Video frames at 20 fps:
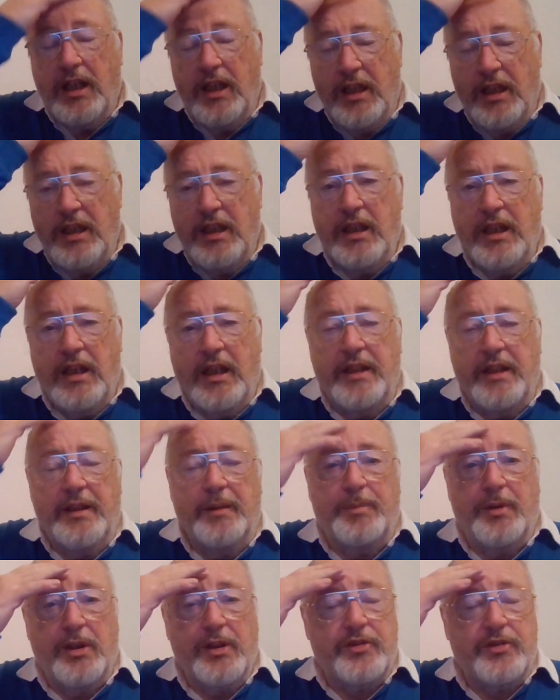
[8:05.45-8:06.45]
And the
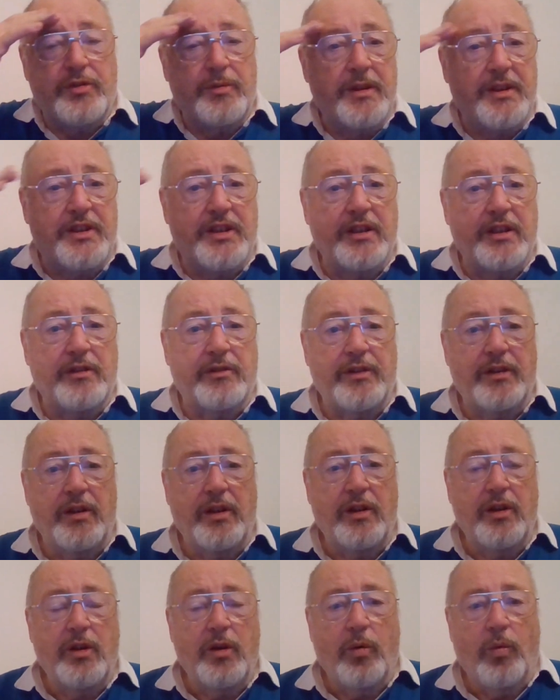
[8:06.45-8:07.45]
boys from the Tilton
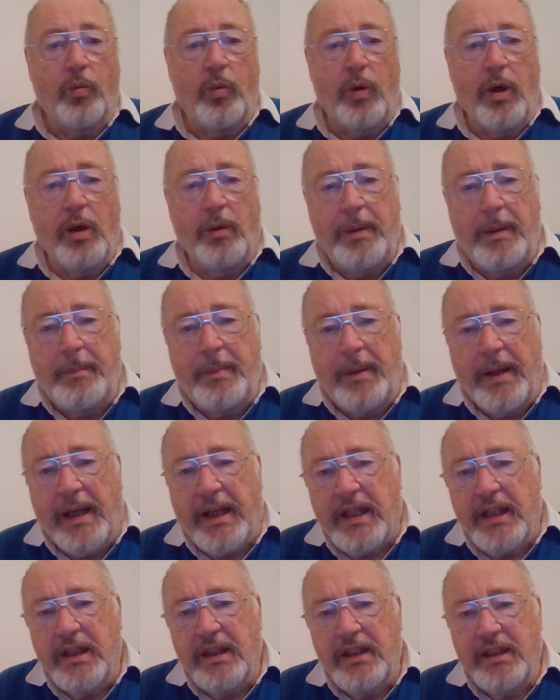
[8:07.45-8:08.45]
will be
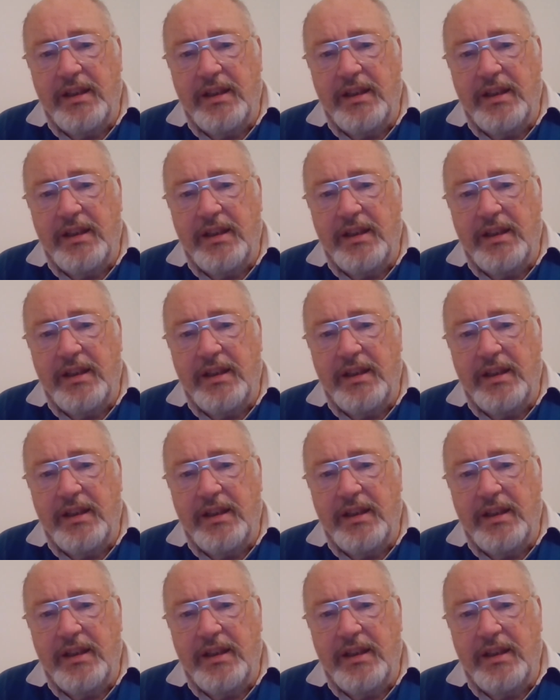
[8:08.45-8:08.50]
back